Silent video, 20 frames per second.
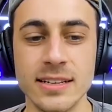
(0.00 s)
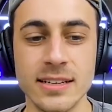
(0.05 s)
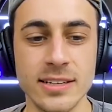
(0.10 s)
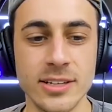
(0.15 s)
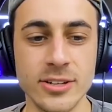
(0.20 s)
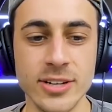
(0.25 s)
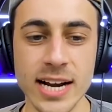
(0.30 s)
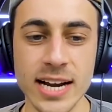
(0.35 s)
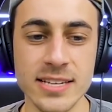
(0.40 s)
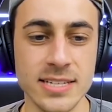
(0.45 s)

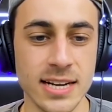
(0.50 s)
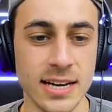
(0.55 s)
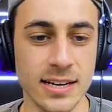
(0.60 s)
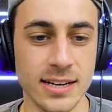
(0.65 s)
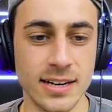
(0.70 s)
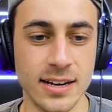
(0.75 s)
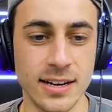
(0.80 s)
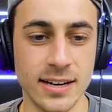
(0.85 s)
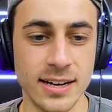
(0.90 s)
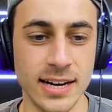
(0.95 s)
you guys got to
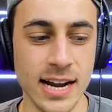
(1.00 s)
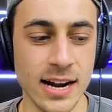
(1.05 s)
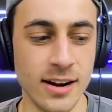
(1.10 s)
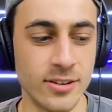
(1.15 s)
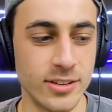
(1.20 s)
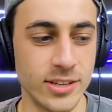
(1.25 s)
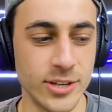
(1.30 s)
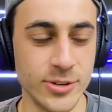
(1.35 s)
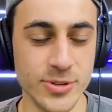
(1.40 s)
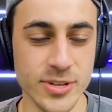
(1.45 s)
cut it
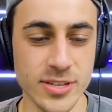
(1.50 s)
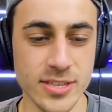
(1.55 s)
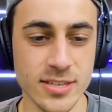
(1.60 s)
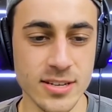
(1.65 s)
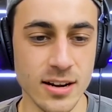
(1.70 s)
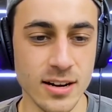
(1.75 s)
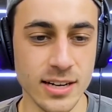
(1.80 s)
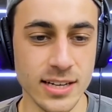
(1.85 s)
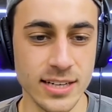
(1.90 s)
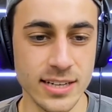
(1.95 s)
out. You just
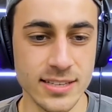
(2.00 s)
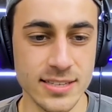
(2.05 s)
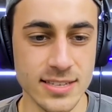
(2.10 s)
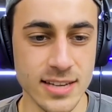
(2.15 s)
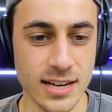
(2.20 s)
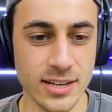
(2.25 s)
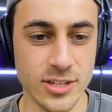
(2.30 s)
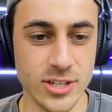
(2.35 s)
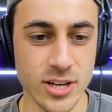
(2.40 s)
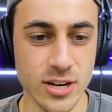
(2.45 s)
talking
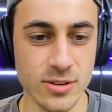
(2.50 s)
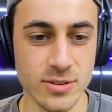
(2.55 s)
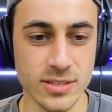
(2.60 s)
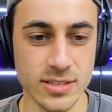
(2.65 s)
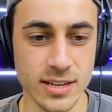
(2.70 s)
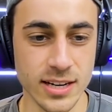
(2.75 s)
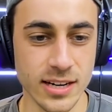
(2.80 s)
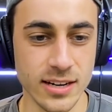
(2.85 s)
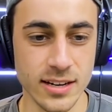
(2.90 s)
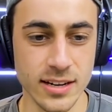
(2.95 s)
inside
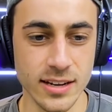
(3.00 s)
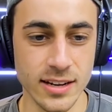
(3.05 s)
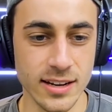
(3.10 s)
jokes. like,